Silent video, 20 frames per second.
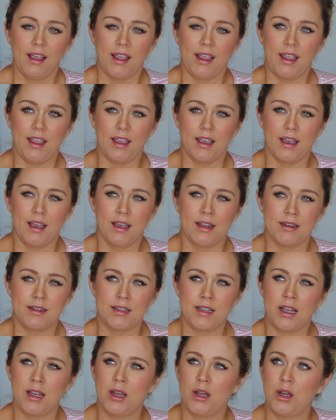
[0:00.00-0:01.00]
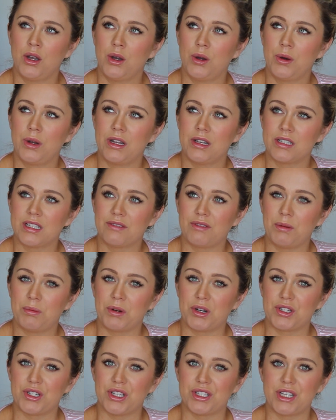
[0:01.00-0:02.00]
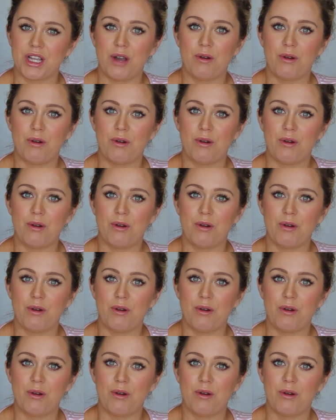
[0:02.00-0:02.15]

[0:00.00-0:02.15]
And what else have we purchased?